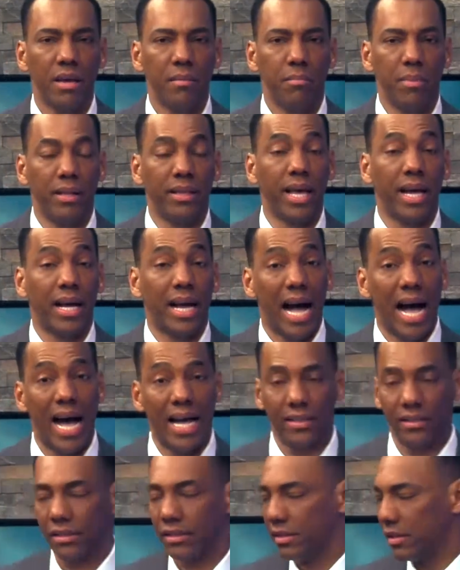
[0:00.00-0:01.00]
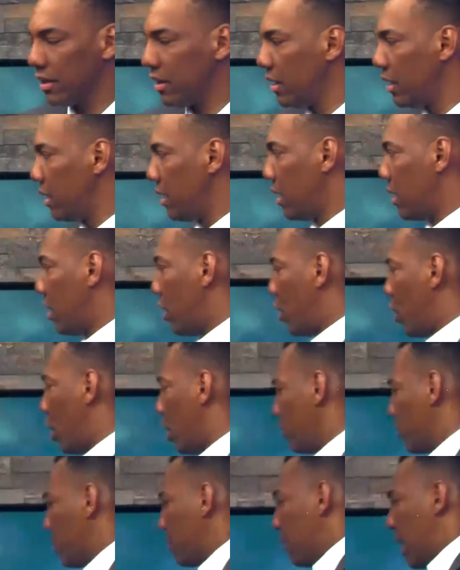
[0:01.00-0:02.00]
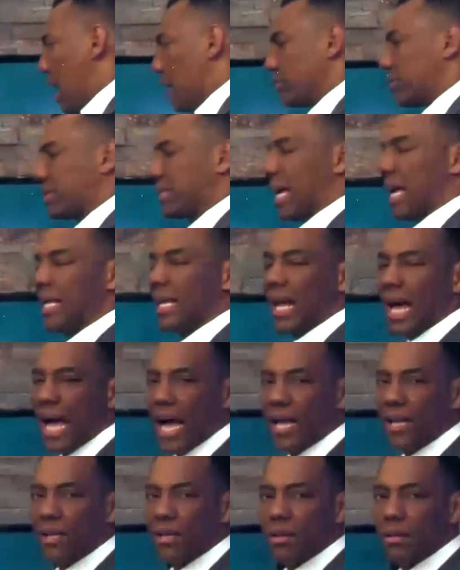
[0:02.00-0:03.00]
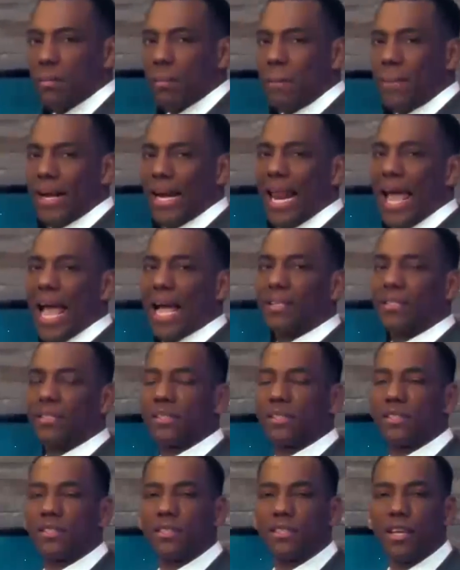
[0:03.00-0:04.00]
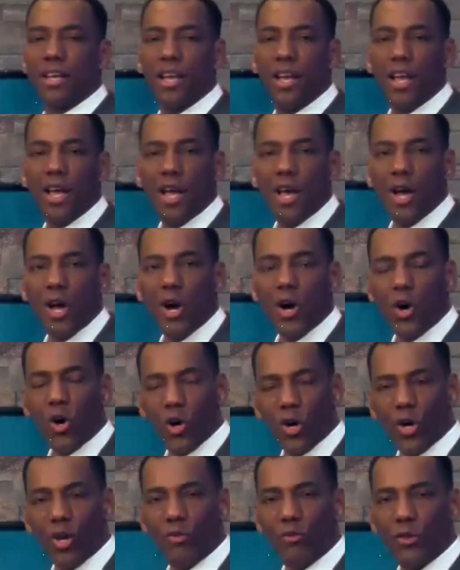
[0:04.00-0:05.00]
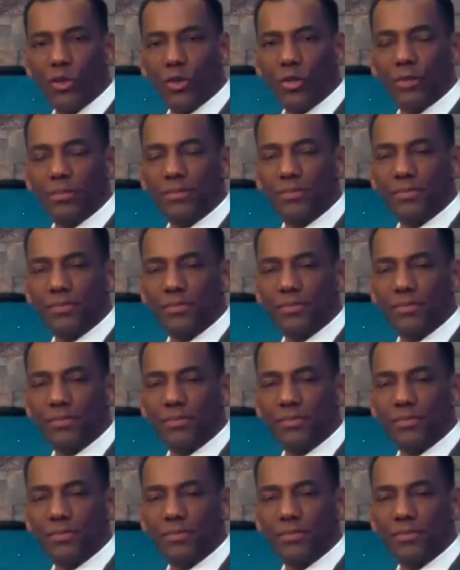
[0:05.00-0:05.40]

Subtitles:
May the God of Mount Sinai bless all of you.